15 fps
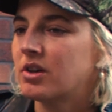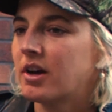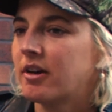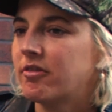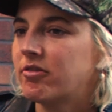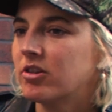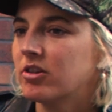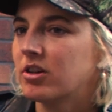I
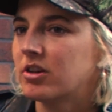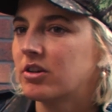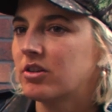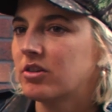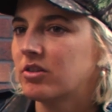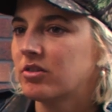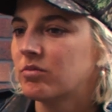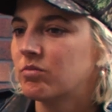feel
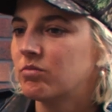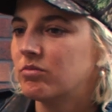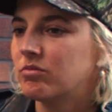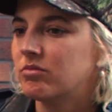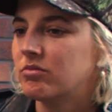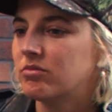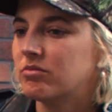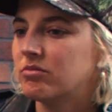like
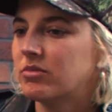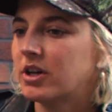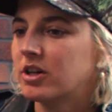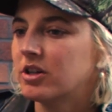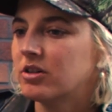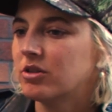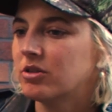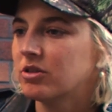my
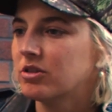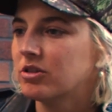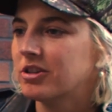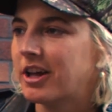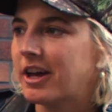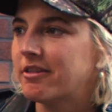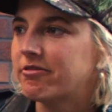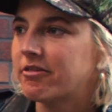whole
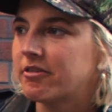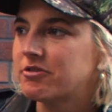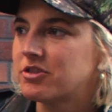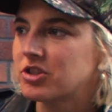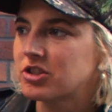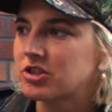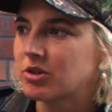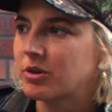life I've
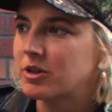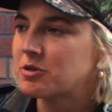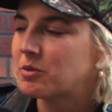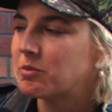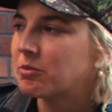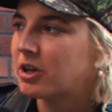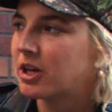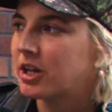just always
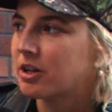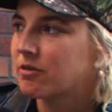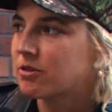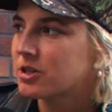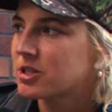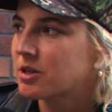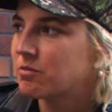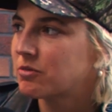been planning
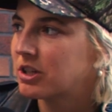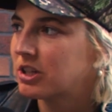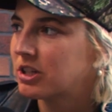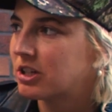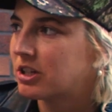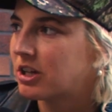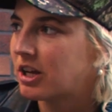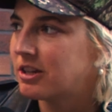for
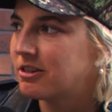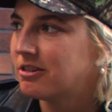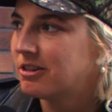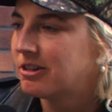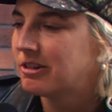something, and I